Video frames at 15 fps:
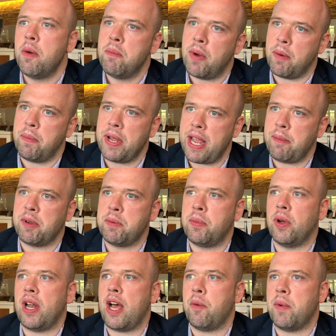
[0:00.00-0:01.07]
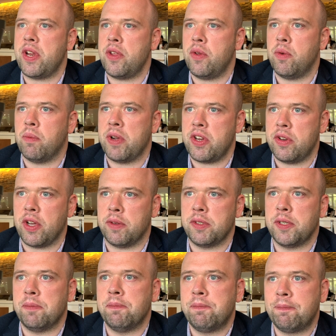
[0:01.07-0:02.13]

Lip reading: but be able to pull out when you don't.